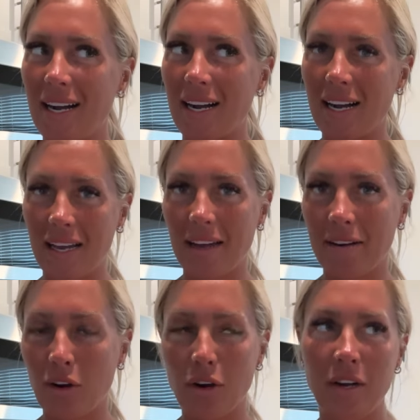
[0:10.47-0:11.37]
I
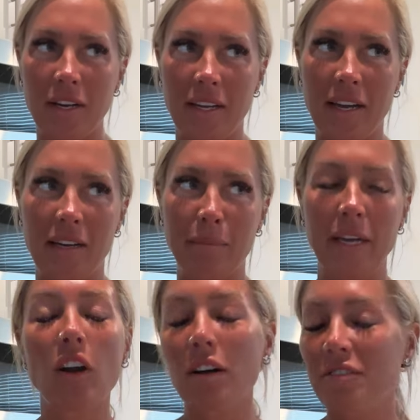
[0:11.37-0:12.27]
had already had my
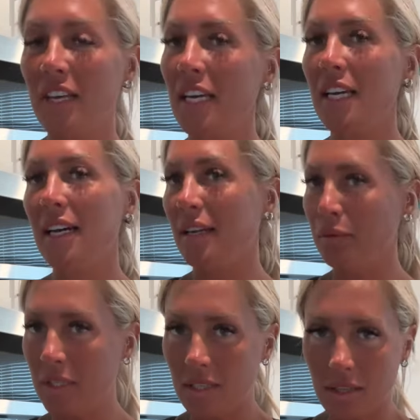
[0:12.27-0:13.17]
coffee
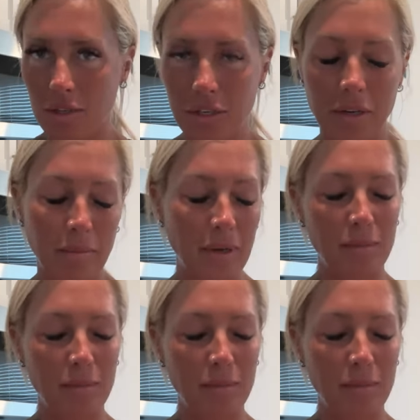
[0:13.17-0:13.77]
and went to the gym.